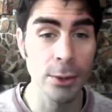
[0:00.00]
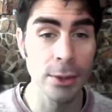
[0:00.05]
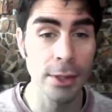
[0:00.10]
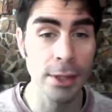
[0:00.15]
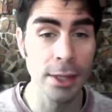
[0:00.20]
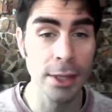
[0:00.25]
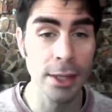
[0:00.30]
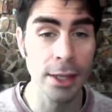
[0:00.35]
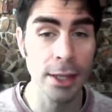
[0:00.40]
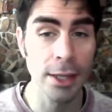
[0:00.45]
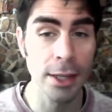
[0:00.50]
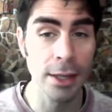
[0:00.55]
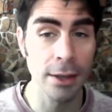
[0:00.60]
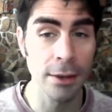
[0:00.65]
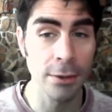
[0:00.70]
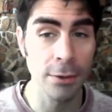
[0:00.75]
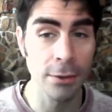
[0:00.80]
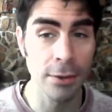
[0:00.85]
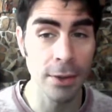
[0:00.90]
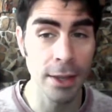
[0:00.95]
trying
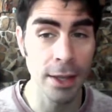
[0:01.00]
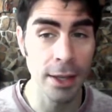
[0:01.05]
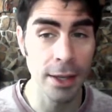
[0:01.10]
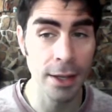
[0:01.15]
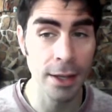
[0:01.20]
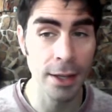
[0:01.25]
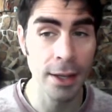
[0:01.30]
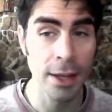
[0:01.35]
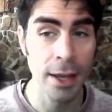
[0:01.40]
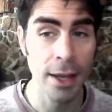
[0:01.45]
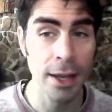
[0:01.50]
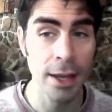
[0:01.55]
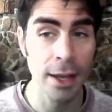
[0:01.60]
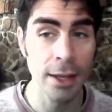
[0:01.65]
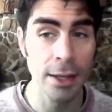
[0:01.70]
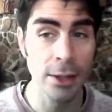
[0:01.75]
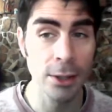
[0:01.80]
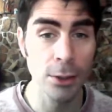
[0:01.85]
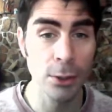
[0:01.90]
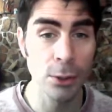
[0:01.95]
to see if
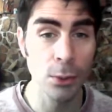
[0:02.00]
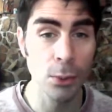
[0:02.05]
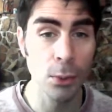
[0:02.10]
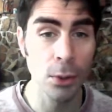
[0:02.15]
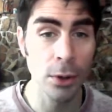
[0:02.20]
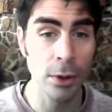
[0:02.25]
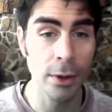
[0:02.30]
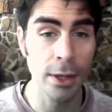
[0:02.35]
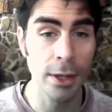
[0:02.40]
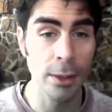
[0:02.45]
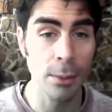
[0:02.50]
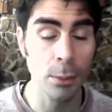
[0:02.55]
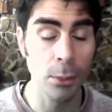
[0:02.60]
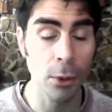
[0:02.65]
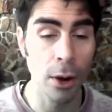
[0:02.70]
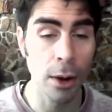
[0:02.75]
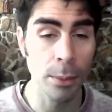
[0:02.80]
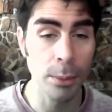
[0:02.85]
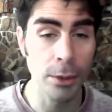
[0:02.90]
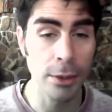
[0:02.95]
that it
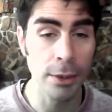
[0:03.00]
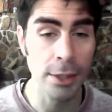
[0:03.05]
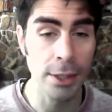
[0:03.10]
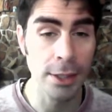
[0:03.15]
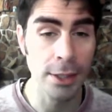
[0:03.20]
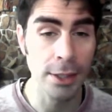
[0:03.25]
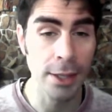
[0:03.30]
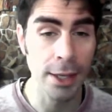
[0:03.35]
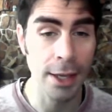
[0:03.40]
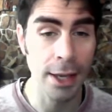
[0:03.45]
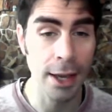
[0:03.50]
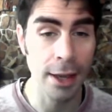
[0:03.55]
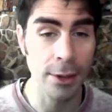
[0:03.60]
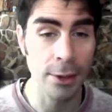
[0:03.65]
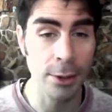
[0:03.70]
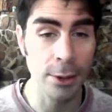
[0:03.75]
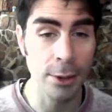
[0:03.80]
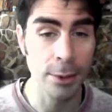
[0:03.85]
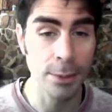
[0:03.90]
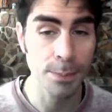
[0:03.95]
is working
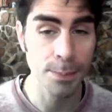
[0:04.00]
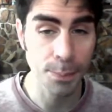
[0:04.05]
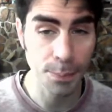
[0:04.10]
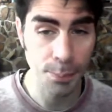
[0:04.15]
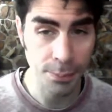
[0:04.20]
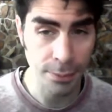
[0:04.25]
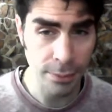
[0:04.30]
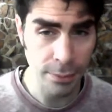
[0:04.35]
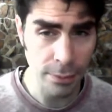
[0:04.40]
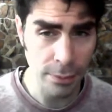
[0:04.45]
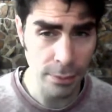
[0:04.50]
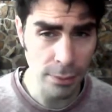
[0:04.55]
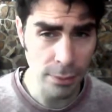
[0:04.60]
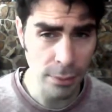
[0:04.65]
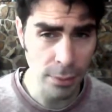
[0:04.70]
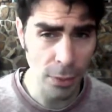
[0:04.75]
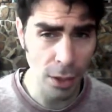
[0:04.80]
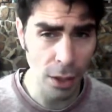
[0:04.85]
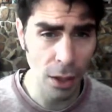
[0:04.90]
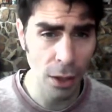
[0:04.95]
properly
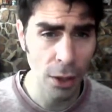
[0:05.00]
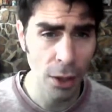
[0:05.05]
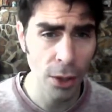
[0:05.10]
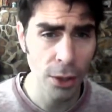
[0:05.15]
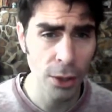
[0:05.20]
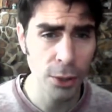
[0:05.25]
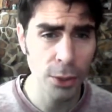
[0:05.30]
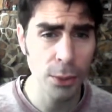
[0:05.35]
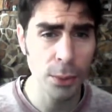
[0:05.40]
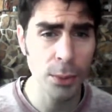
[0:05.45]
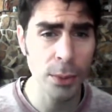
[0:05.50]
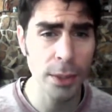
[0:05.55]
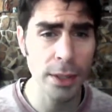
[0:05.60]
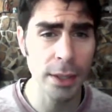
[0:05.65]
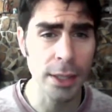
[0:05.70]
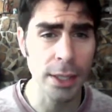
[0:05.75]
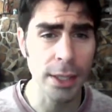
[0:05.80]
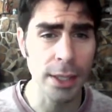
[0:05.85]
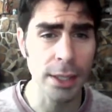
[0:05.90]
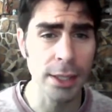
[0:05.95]
together
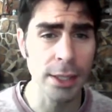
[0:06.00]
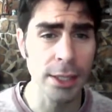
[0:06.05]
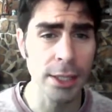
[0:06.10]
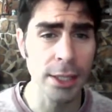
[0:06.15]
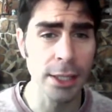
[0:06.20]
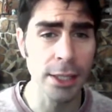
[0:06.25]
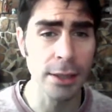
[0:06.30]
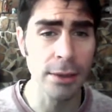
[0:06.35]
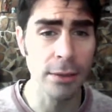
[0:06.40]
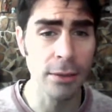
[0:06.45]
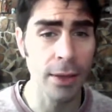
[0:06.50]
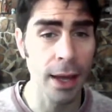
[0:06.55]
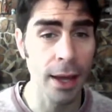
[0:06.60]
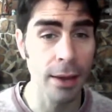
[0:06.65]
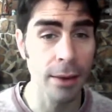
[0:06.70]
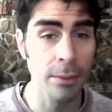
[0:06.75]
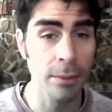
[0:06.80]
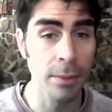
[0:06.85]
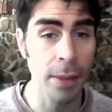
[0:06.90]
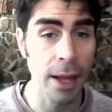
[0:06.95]
to really
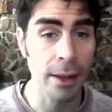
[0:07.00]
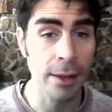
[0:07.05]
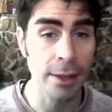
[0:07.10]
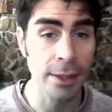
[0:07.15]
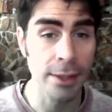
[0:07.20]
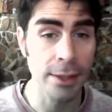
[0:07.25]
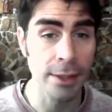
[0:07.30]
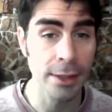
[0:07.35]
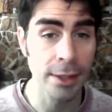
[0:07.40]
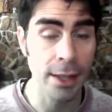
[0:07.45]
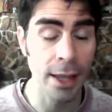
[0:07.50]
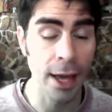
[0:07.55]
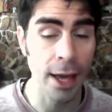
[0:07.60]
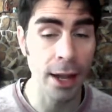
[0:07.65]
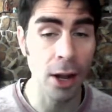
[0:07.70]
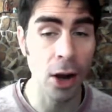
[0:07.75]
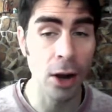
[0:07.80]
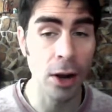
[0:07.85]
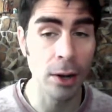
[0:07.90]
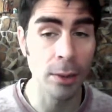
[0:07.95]
achieve that
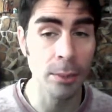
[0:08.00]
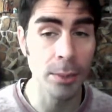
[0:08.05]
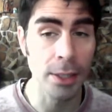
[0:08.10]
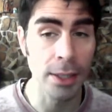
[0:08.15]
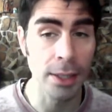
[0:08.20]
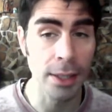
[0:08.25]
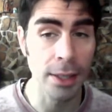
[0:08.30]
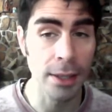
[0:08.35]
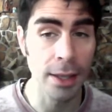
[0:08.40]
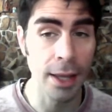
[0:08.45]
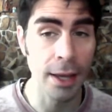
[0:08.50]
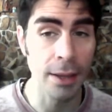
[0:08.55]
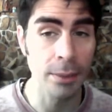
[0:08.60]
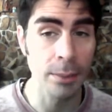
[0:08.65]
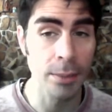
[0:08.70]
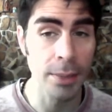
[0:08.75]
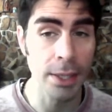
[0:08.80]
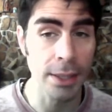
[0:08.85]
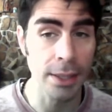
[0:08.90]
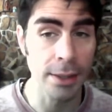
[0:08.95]
balance and that
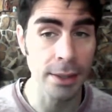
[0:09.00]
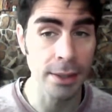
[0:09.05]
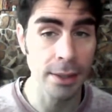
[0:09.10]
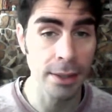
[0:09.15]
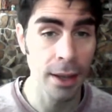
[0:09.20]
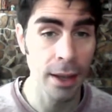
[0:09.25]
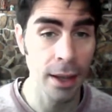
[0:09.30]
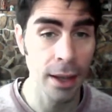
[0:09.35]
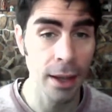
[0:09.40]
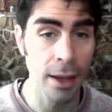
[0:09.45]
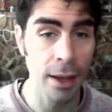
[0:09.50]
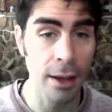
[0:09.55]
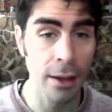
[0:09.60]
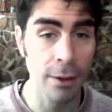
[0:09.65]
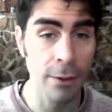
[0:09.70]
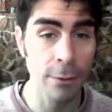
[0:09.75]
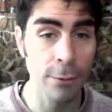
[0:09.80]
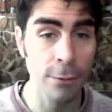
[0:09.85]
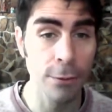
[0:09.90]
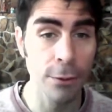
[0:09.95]
harmony, that
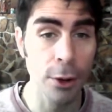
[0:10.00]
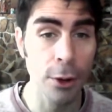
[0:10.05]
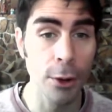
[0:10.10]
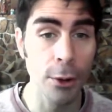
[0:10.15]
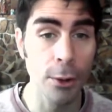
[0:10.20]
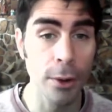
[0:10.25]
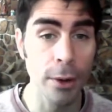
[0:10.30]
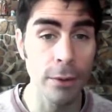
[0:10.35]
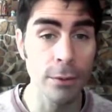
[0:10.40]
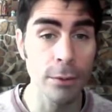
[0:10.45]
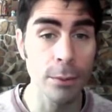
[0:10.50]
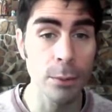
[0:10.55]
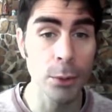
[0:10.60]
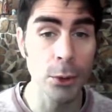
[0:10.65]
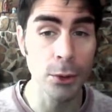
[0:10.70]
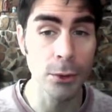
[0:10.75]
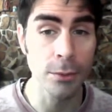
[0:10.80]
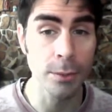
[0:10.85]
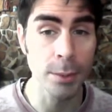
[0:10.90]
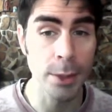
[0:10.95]
peace
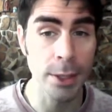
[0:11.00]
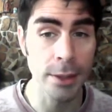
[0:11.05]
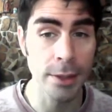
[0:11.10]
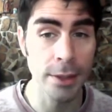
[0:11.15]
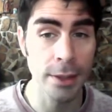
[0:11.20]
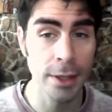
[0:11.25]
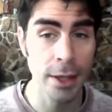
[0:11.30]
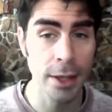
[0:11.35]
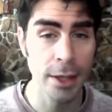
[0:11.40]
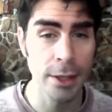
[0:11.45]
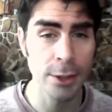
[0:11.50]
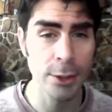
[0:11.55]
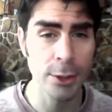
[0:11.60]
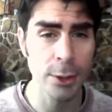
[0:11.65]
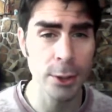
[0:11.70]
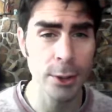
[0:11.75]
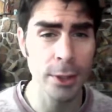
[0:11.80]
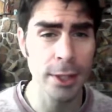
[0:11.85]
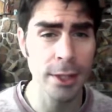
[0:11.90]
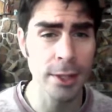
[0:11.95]
of flow of
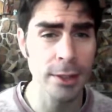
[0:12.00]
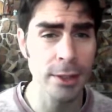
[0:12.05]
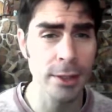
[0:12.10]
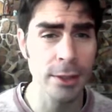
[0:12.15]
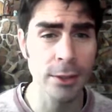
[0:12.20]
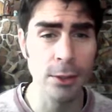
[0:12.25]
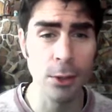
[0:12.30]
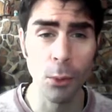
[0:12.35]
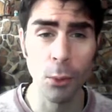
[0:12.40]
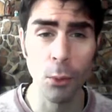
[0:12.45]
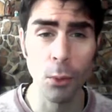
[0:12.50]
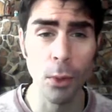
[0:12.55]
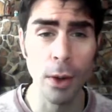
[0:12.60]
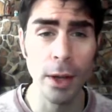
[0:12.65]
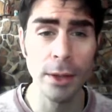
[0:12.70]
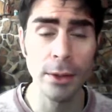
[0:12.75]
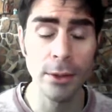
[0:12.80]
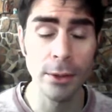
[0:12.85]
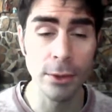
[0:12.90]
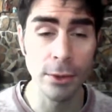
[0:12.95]
movement. So
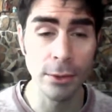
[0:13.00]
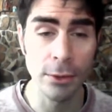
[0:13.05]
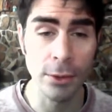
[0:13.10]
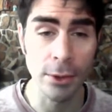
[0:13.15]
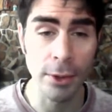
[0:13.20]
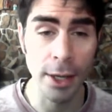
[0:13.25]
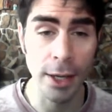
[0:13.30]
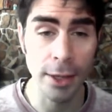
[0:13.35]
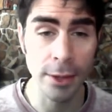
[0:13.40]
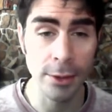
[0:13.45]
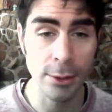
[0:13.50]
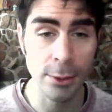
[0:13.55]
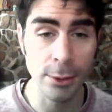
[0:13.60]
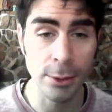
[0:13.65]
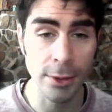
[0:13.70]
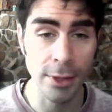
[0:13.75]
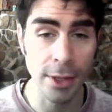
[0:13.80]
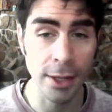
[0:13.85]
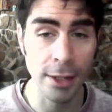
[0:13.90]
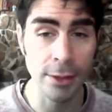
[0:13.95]
this is a
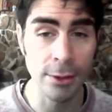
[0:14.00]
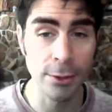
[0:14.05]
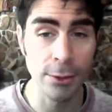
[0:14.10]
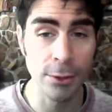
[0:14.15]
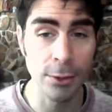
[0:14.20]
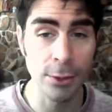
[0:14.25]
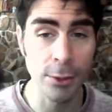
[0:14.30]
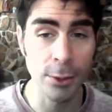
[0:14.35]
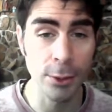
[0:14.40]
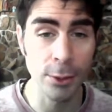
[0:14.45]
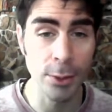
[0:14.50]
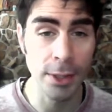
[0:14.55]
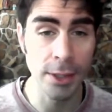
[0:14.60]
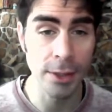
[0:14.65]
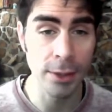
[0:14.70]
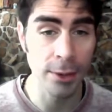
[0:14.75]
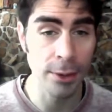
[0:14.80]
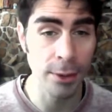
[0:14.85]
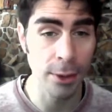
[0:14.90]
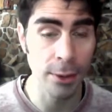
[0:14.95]
wonderful
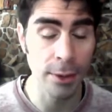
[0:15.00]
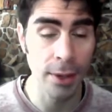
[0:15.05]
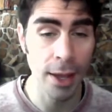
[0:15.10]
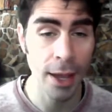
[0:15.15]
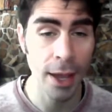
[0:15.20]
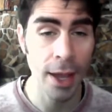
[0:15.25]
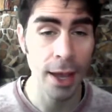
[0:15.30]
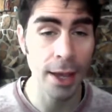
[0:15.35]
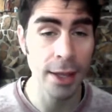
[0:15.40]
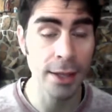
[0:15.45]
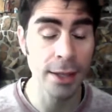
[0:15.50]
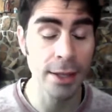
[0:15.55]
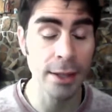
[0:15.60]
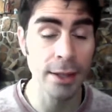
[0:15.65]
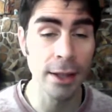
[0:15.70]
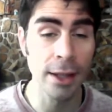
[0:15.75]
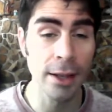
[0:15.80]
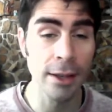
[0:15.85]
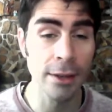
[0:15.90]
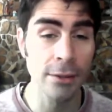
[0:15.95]
exercise for doing
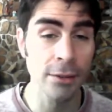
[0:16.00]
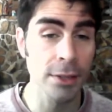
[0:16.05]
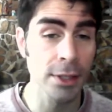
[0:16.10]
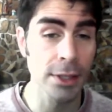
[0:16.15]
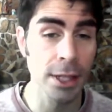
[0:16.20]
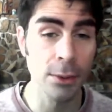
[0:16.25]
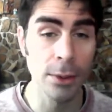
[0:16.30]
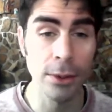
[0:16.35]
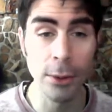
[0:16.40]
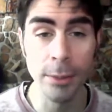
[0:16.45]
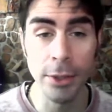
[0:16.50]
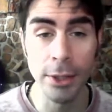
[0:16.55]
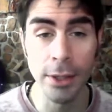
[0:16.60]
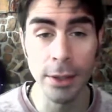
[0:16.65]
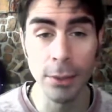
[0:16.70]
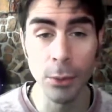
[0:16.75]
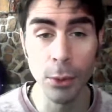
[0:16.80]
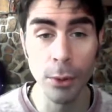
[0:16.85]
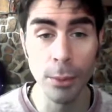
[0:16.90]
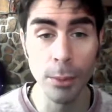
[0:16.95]
so. And in
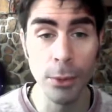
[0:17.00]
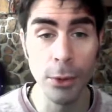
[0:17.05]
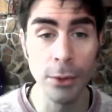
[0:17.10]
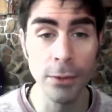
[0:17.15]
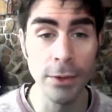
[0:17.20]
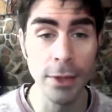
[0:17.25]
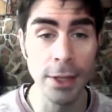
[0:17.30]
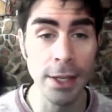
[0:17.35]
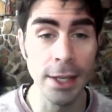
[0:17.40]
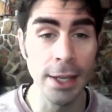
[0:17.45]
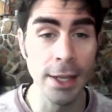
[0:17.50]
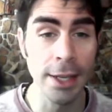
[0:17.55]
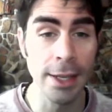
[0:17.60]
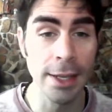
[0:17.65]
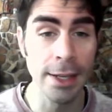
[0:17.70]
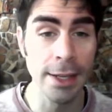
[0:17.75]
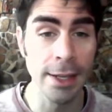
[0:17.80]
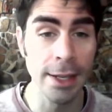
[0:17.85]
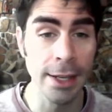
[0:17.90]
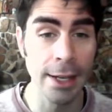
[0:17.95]
life in general,
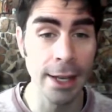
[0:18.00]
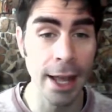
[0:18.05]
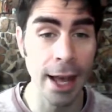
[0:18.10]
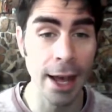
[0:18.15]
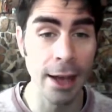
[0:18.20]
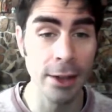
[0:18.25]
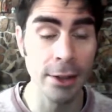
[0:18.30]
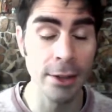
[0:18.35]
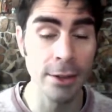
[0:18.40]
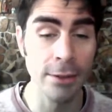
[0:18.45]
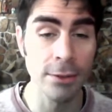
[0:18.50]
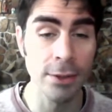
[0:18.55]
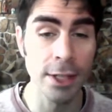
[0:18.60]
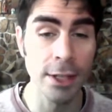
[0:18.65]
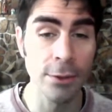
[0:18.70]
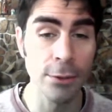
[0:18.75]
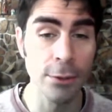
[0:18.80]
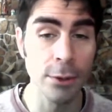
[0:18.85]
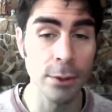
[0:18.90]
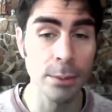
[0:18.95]
normally we're
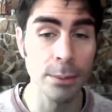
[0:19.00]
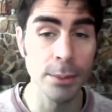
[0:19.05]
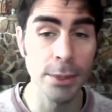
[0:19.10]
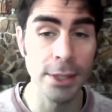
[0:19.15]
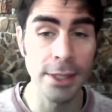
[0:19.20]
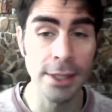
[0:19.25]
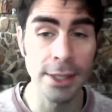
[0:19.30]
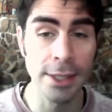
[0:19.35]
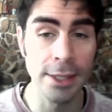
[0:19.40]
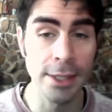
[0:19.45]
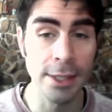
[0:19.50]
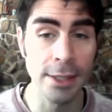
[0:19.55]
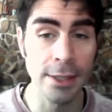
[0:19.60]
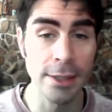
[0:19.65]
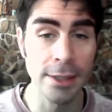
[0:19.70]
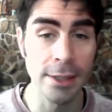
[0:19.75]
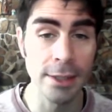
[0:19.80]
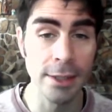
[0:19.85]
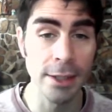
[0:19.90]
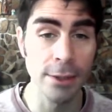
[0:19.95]
moving in and
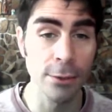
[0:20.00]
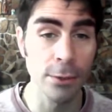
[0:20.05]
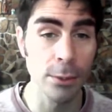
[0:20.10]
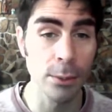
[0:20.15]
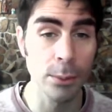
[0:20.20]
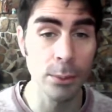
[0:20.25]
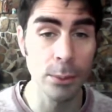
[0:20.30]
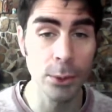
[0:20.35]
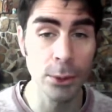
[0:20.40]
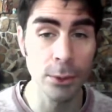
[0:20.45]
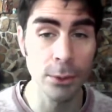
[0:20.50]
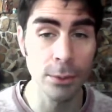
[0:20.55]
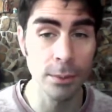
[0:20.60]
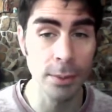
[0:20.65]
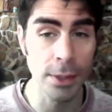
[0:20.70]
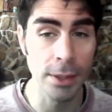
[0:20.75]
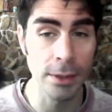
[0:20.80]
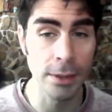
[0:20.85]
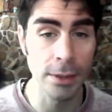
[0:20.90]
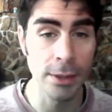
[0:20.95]
out of different
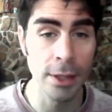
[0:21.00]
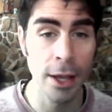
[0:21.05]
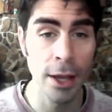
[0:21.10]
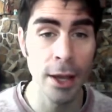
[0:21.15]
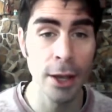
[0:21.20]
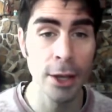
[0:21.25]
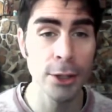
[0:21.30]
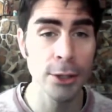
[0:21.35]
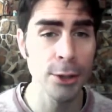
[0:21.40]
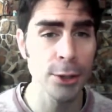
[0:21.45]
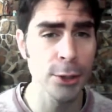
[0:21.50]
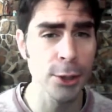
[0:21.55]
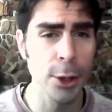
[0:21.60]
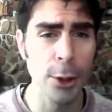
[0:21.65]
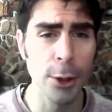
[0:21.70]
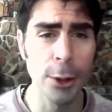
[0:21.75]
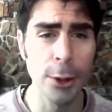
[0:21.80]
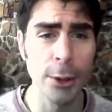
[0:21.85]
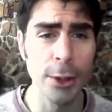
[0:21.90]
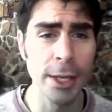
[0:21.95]
positions, different
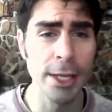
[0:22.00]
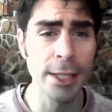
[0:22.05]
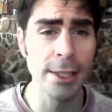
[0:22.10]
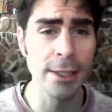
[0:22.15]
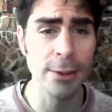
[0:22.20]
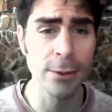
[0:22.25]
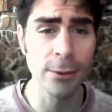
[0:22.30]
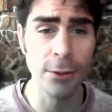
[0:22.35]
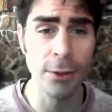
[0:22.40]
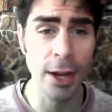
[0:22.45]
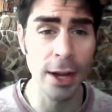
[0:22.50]
movements.